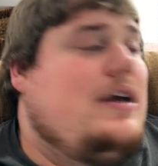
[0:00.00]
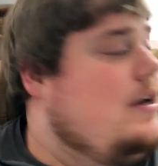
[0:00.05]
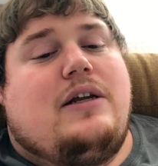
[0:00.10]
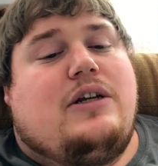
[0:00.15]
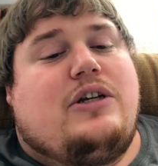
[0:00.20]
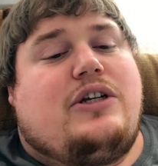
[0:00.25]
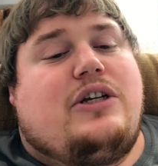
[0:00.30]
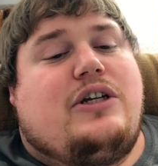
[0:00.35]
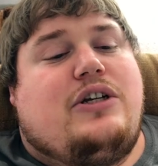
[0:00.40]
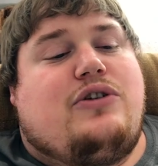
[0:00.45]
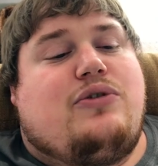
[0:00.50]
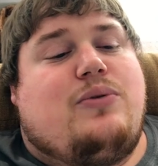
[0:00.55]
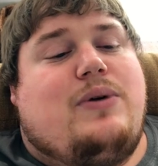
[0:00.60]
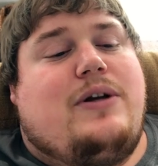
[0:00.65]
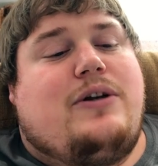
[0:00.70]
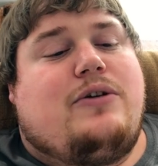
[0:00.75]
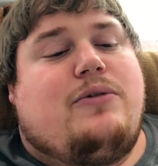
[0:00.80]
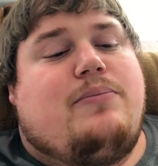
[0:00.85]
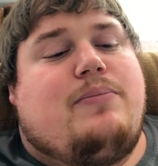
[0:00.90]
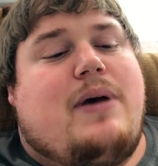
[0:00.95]
She
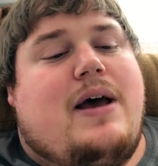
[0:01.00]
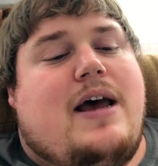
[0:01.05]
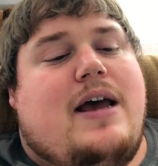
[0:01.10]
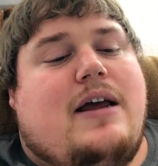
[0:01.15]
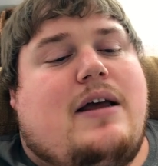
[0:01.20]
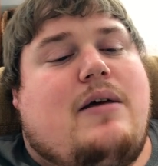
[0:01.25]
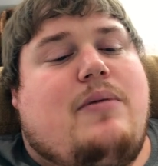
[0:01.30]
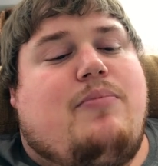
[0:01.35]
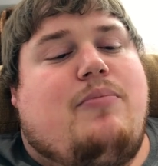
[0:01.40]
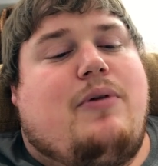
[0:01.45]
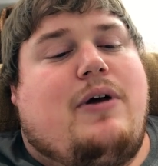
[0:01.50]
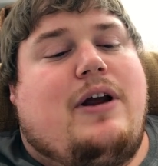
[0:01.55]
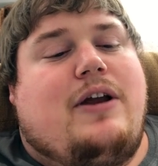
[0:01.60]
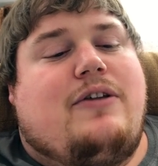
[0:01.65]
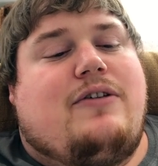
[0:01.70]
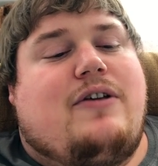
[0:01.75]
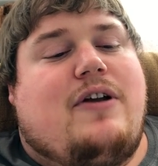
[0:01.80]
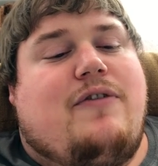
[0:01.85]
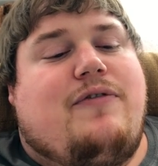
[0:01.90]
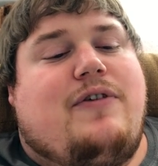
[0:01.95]
tweaked her back, bringing
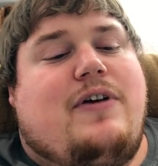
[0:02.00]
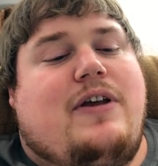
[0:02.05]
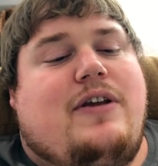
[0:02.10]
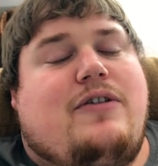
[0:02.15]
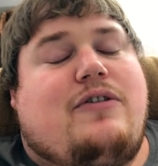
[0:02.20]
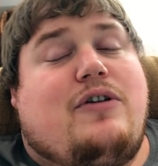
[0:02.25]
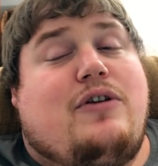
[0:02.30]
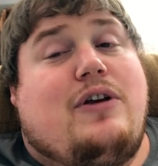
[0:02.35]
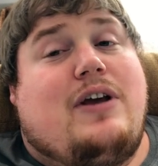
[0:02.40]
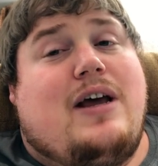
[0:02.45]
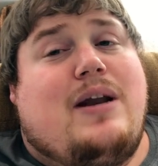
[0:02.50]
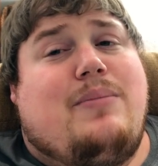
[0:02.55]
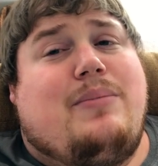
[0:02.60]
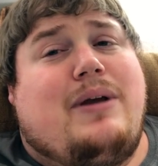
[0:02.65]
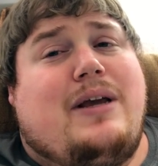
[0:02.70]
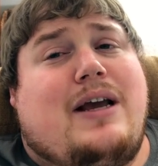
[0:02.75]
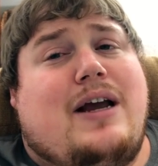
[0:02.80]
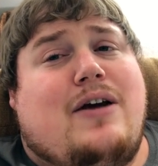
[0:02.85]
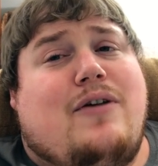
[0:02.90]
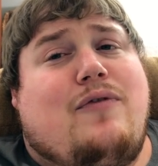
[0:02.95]
stuff in, so you got to be
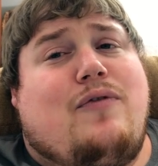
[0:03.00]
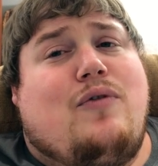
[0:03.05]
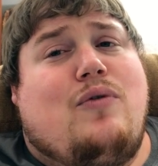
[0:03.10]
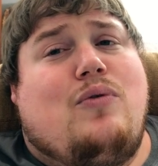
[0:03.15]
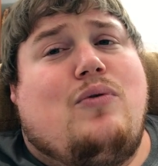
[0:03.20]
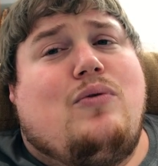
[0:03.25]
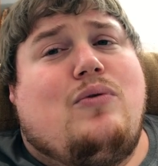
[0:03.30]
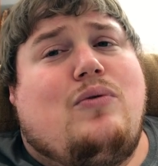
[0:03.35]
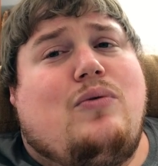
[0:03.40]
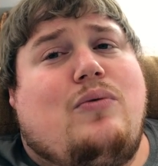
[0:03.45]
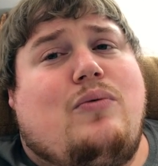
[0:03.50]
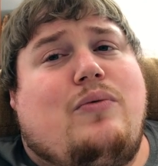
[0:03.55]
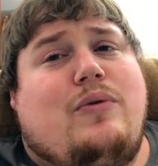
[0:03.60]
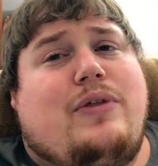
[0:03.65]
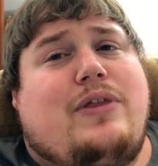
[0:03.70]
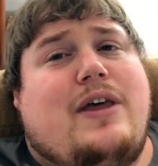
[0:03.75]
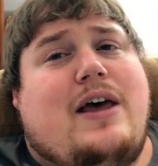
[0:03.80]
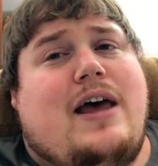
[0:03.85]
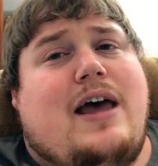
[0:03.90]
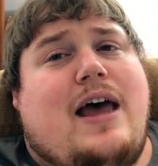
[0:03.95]
careful with
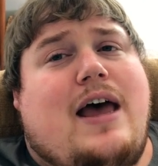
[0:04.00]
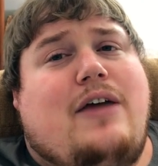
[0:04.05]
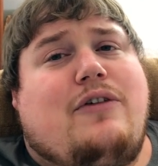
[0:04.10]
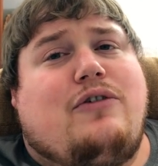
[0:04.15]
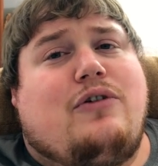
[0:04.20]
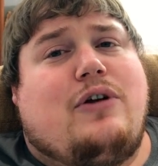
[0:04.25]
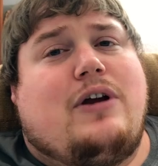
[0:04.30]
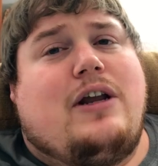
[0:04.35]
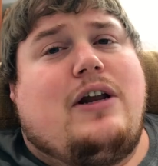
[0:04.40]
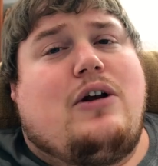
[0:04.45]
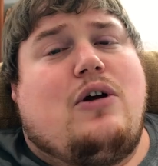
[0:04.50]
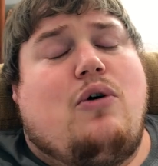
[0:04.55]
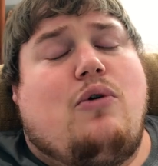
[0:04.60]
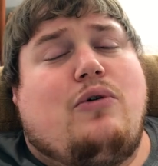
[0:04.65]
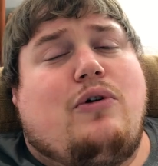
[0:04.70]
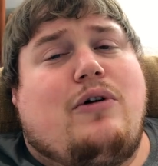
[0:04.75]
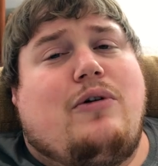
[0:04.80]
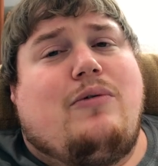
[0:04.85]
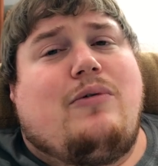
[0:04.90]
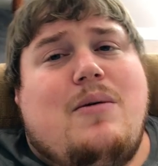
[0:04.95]
that as you're getting
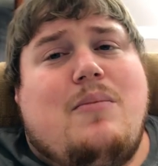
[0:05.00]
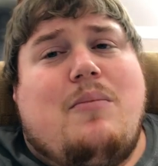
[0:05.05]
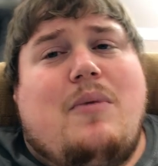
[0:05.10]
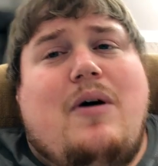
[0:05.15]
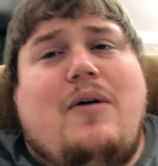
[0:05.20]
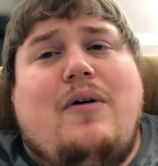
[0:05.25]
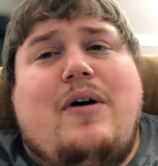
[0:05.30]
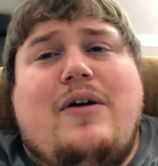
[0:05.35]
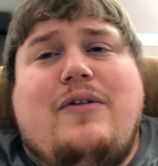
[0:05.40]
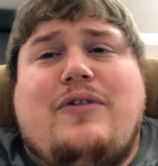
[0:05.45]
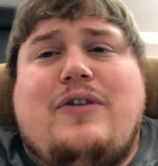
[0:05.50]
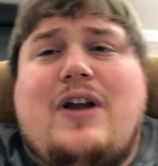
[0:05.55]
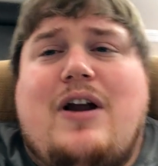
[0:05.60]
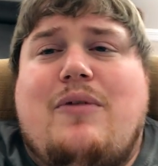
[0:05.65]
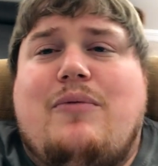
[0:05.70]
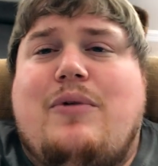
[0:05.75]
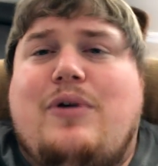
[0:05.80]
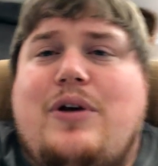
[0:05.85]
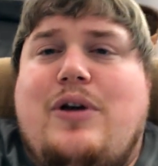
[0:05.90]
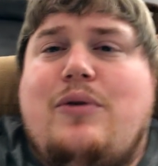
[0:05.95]
older. And my wife's not
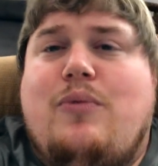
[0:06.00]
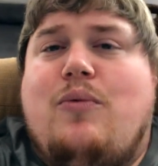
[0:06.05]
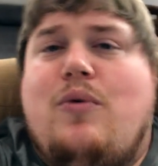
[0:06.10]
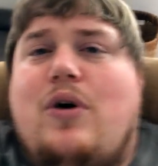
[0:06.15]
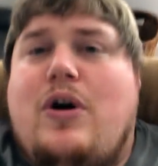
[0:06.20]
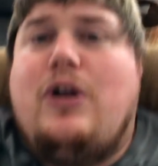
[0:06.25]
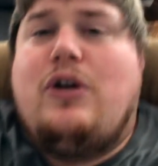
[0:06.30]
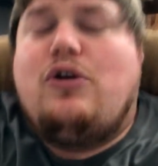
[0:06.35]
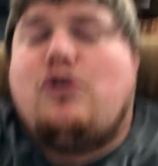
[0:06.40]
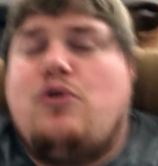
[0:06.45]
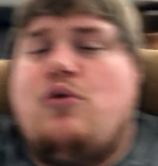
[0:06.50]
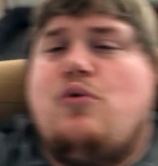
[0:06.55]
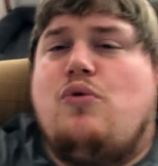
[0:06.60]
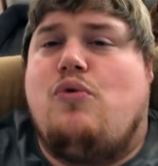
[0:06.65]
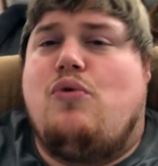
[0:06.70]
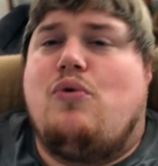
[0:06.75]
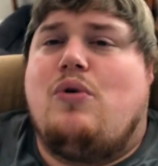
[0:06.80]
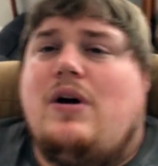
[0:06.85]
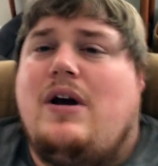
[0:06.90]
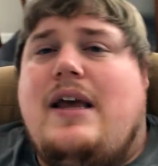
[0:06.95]
really one
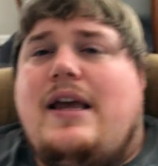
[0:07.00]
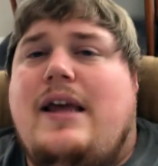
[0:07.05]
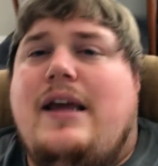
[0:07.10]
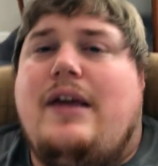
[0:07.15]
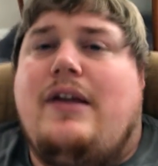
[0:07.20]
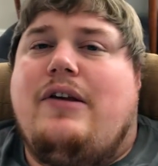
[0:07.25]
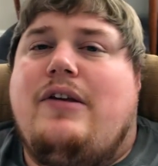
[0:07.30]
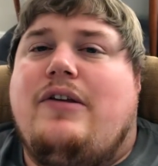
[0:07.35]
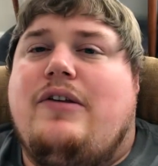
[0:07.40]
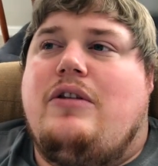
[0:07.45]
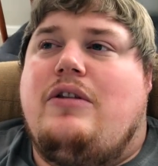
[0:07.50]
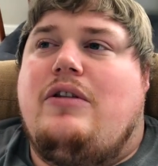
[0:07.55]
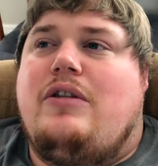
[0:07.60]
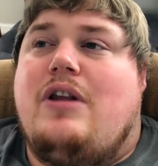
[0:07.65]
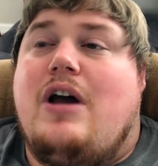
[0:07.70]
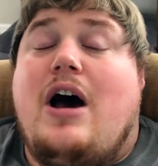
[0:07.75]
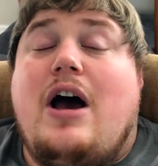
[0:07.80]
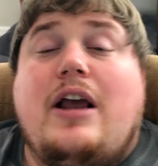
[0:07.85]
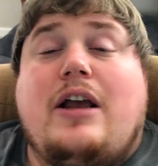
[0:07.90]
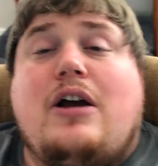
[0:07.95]
who is
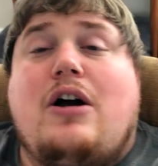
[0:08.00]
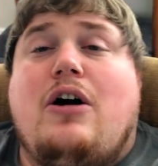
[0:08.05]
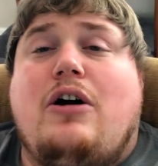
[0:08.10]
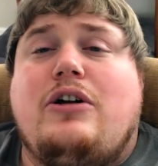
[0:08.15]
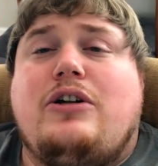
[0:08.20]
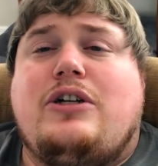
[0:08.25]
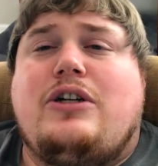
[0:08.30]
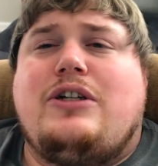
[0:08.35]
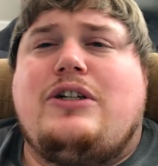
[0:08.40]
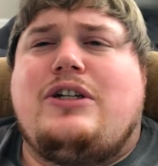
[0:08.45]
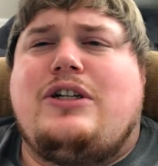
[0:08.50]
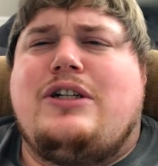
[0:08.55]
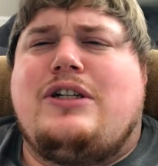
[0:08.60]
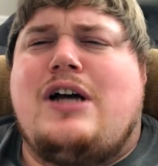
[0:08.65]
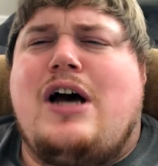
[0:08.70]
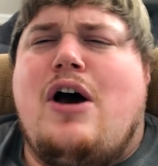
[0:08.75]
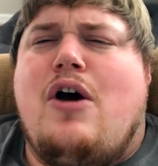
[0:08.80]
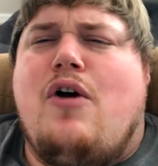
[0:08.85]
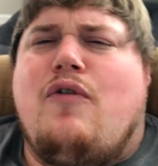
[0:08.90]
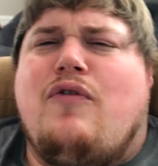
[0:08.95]
not cautious. She's
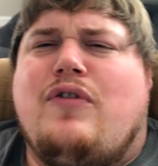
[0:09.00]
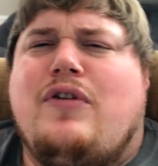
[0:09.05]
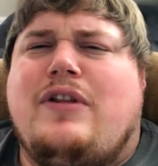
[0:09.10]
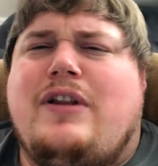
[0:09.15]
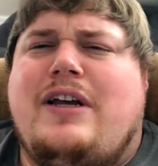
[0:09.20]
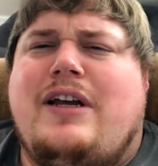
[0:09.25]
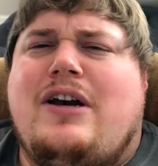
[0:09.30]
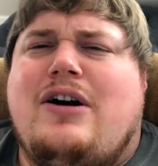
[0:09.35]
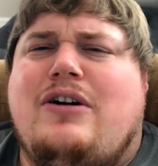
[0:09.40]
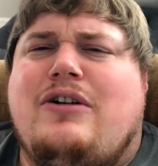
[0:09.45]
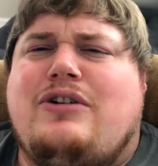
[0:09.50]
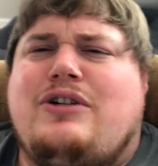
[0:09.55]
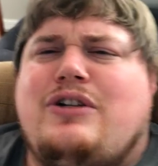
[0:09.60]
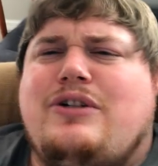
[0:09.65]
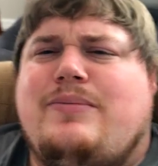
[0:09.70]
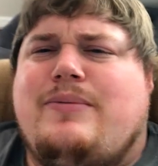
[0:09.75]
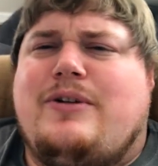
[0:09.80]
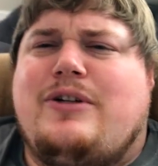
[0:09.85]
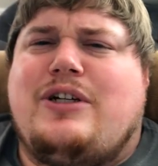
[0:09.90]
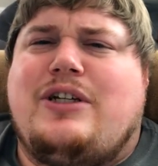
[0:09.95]
not overly cautious,
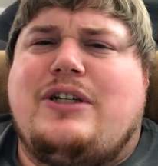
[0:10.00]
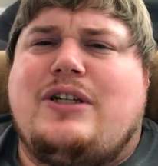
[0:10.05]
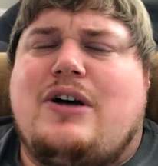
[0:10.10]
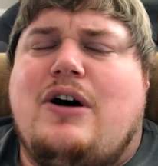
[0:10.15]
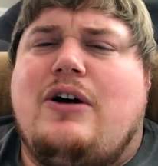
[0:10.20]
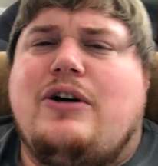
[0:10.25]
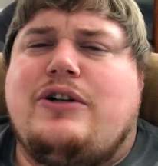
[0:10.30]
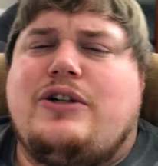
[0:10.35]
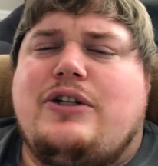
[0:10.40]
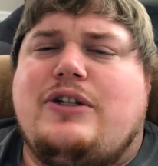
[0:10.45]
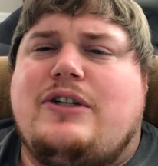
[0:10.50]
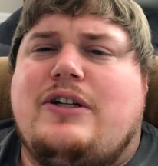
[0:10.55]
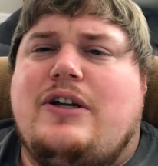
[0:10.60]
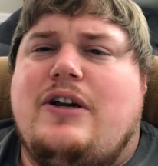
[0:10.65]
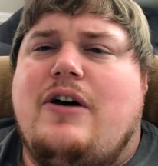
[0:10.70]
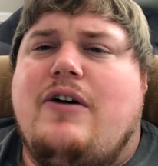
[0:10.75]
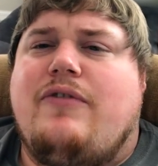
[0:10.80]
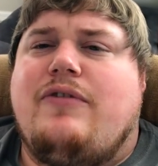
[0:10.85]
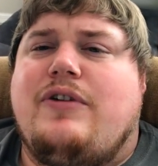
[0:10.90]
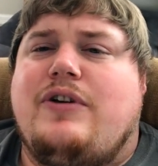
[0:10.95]
but she's cautious
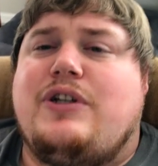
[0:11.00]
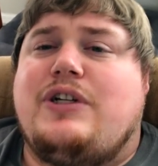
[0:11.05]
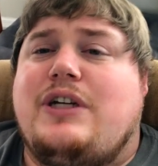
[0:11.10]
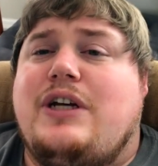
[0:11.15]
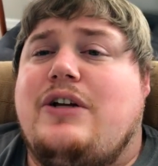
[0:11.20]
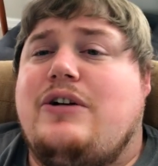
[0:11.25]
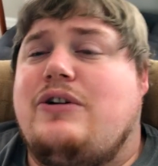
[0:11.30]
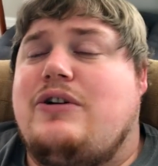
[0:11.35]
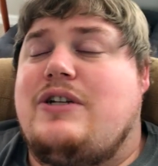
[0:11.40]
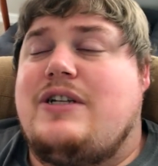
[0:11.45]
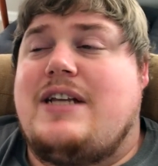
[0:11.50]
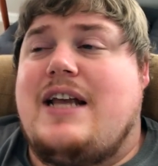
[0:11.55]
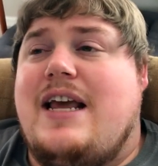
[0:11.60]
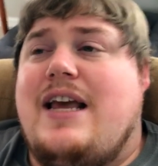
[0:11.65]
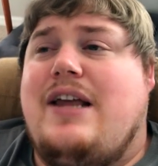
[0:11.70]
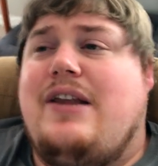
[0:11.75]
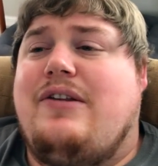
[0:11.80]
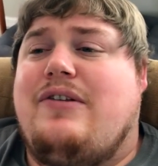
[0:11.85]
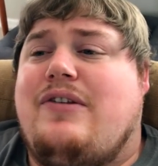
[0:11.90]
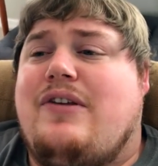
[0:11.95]
enough and she
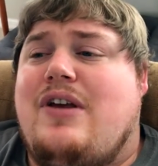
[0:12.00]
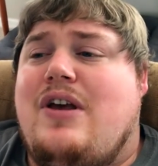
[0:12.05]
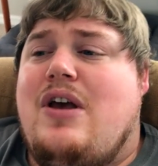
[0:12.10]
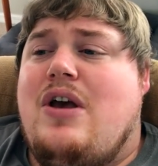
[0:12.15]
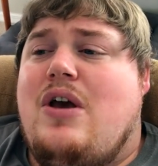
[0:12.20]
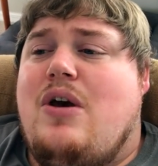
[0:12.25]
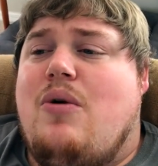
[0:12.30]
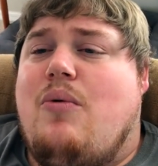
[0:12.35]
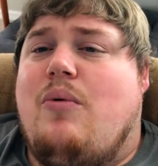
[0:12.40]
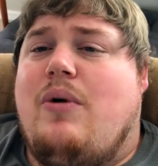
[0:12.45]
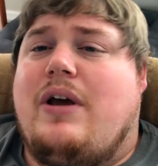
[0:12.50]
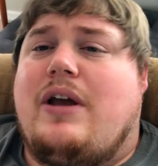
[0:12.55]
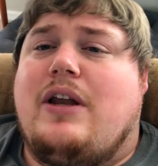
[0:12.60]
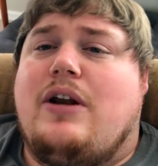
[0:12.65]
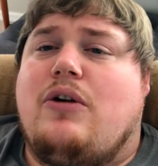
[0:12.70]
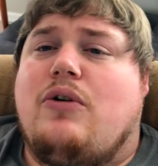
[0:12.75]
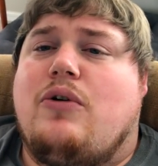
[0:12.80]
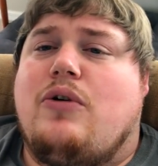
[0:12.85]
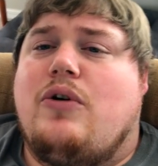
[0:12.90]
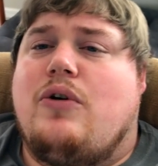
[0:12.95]
understands what can
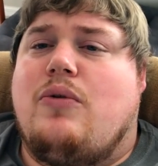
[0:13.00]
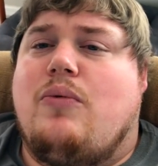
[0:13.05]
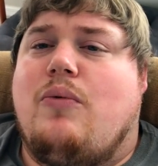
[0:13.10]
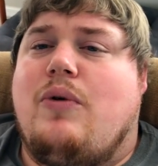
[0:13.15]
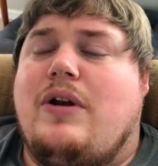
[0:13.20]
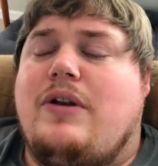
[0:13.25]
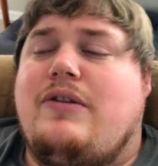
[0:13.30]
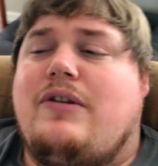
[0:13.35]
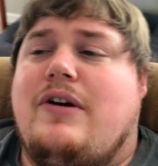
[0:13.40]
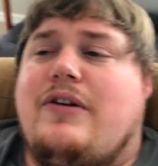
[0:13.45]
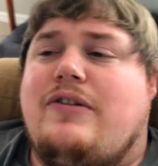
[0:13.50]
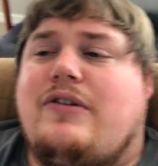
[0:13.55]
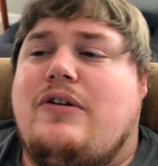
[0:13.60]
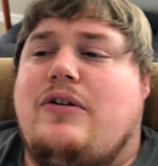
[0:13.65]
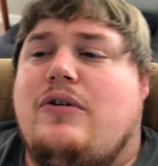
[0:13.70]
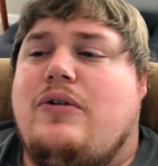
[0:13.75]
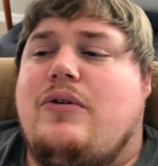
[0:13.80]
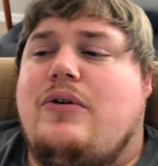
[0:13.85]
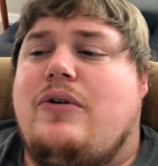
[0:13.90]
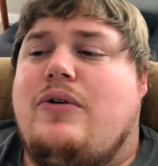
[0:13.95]
hurt her and what doesn't
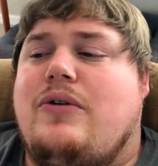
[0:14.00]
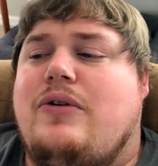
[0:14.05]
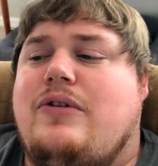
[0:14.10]
hurt her.